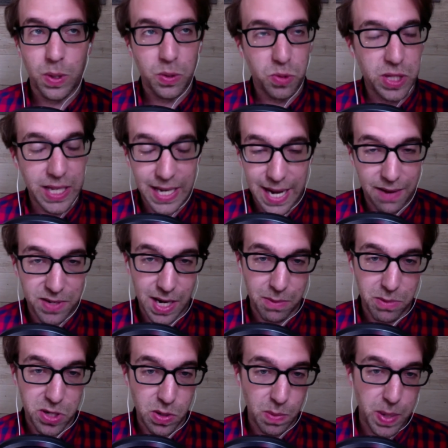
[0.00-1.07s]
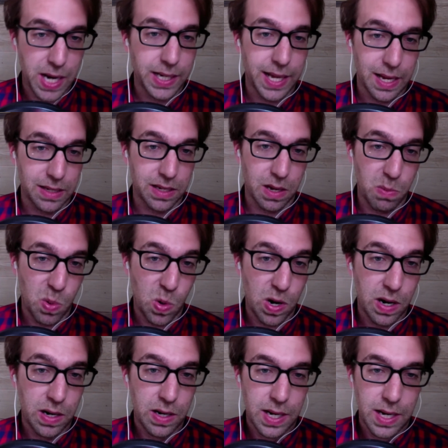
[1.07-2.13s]
didn't have time to do the podcast
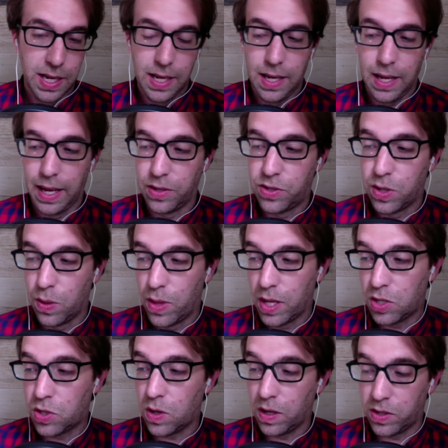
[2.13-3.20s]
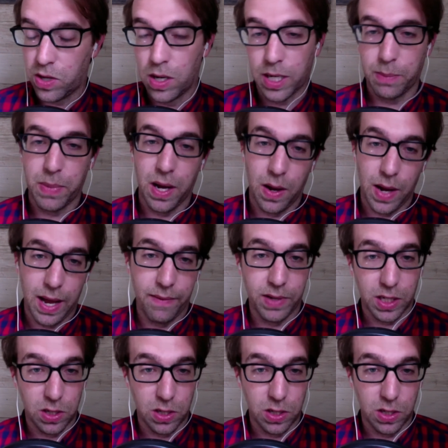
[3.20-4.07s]
anymore. And so they started talking about having a new